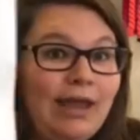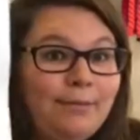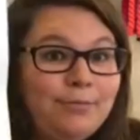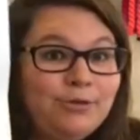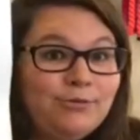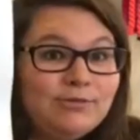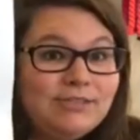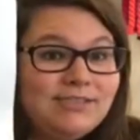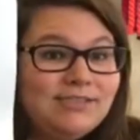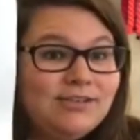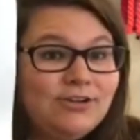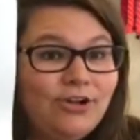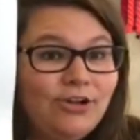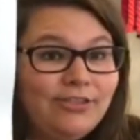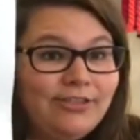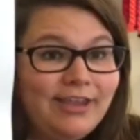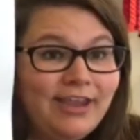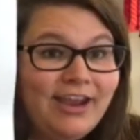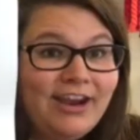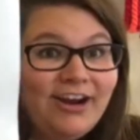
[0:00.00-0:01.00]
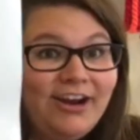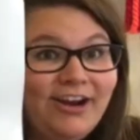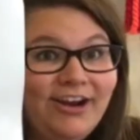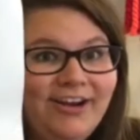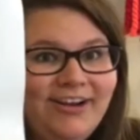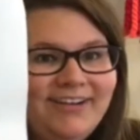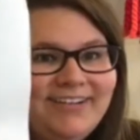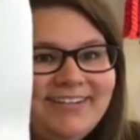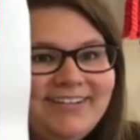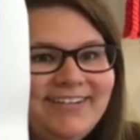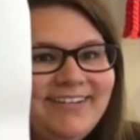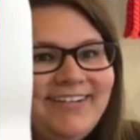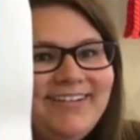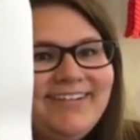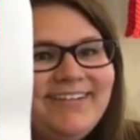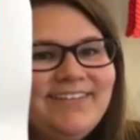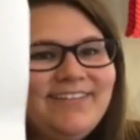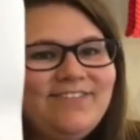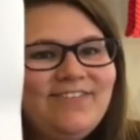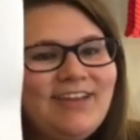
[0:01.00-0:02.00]
Abbey was still on the air.
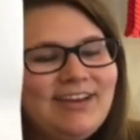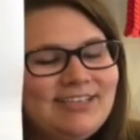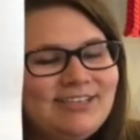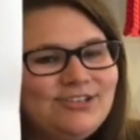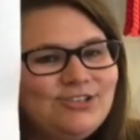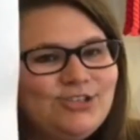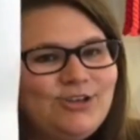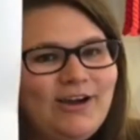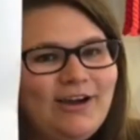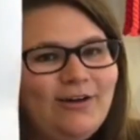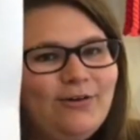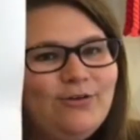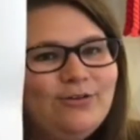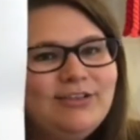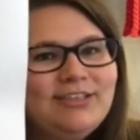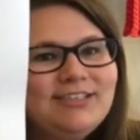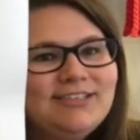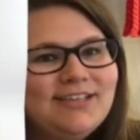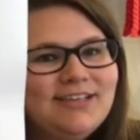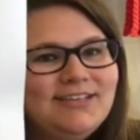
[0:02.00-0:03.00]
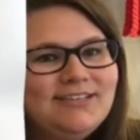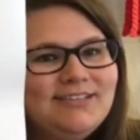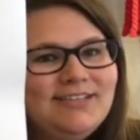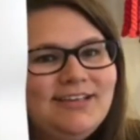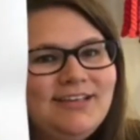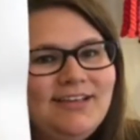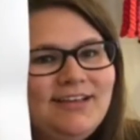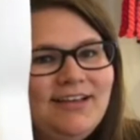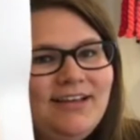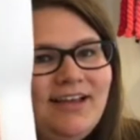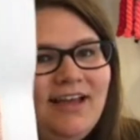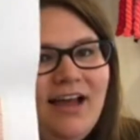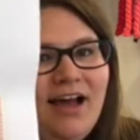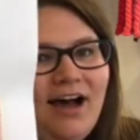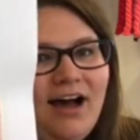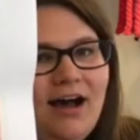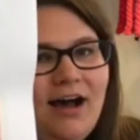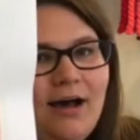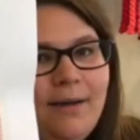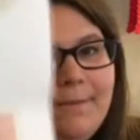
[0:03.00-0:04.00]
That tells you how old this is.
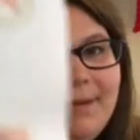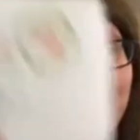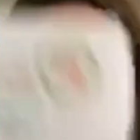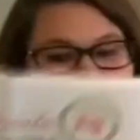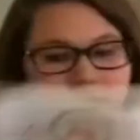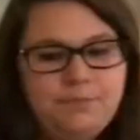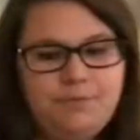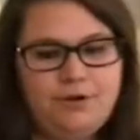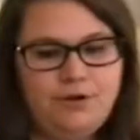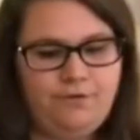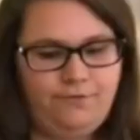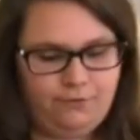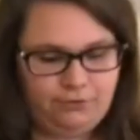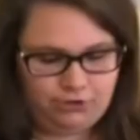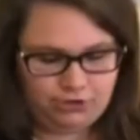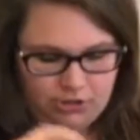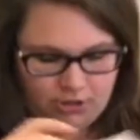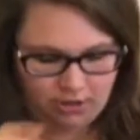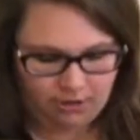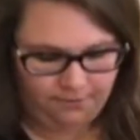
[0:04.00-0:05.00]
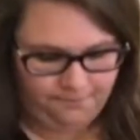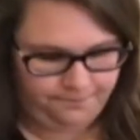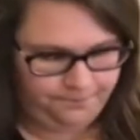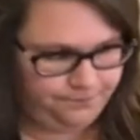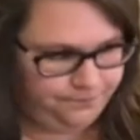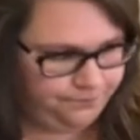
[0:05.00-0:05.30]
And it's a beautiful shawl.